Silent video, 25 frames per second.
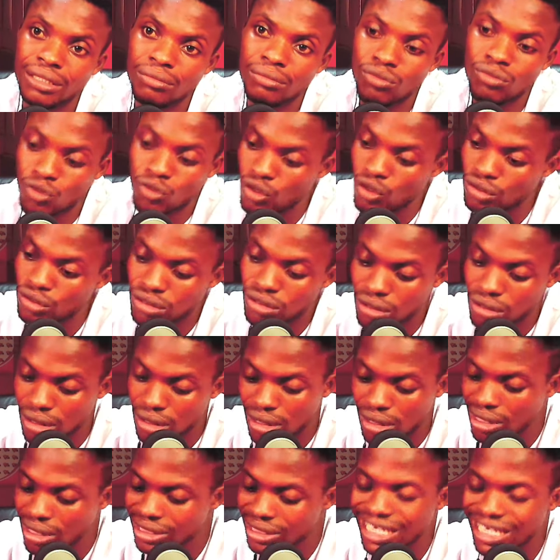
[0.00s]
Because
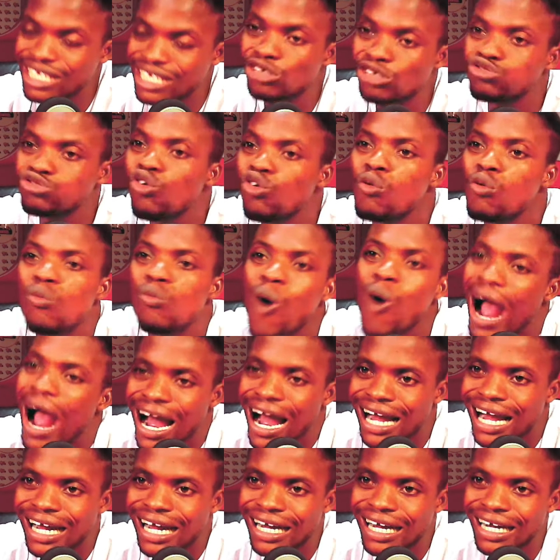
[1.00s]
say you show mo.
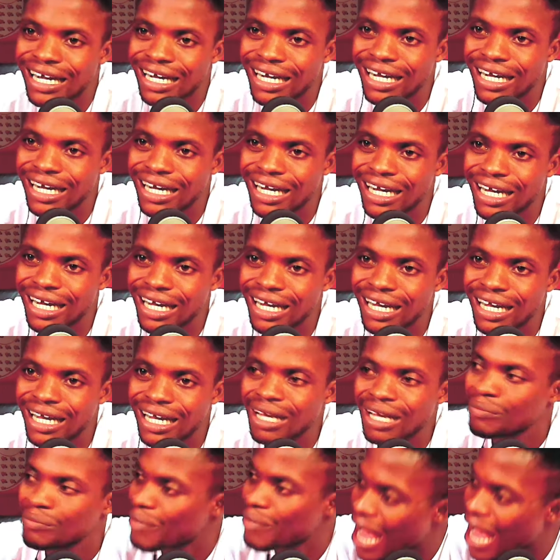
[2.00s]

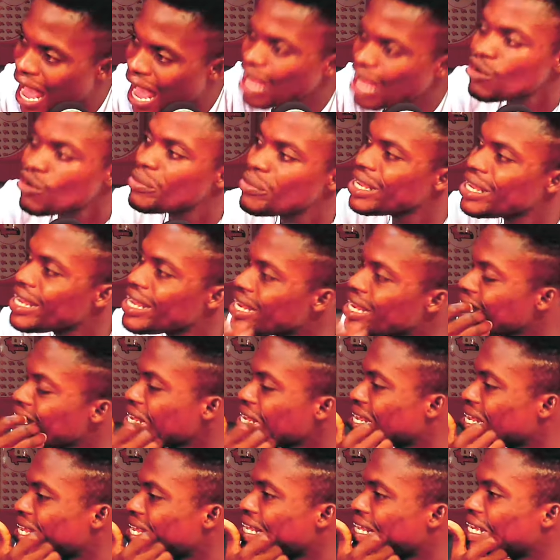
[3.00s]
Ba hanu mi.
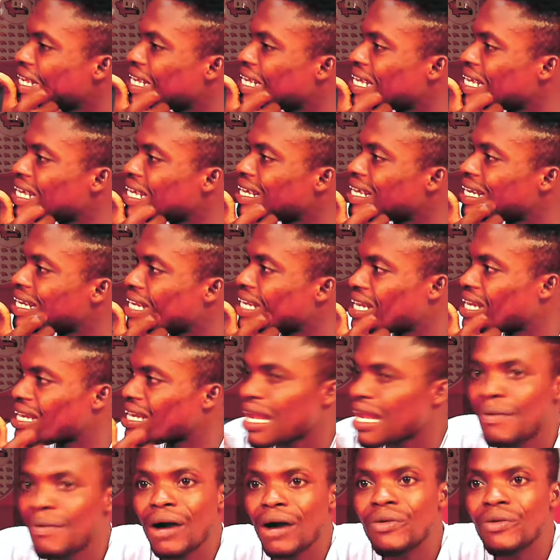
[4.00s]

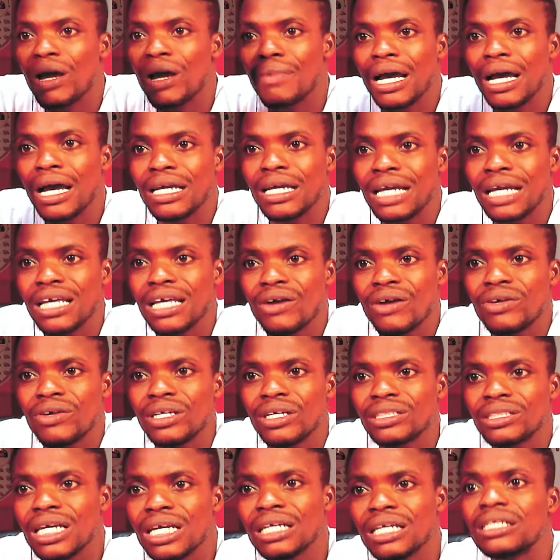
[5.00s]
Na ba kwia ba ye de wi.
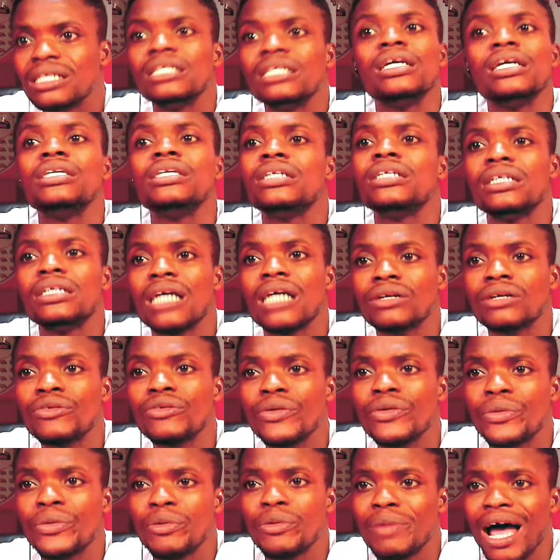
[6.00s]
Say ya
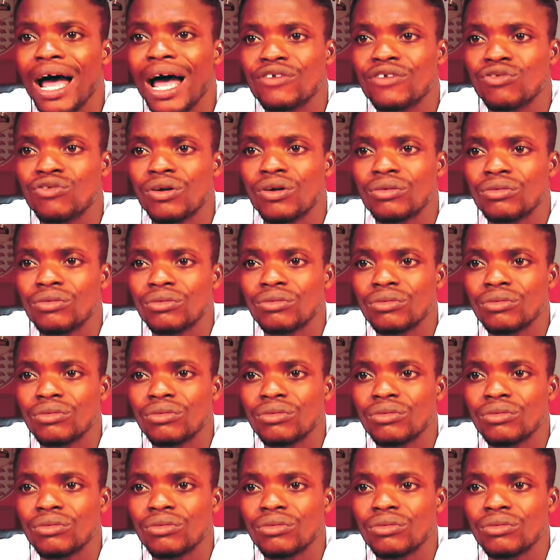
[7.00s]
chuchu twi bia so.